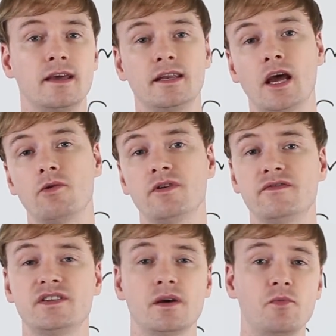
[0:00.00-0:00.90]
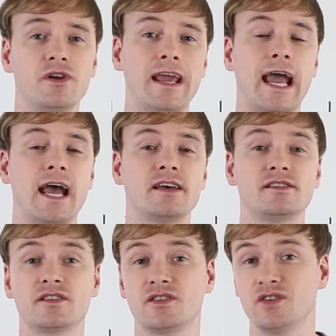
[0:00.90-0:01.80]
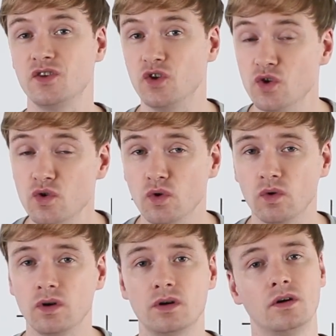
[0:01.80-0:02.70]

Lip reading: Now, if someone asks you,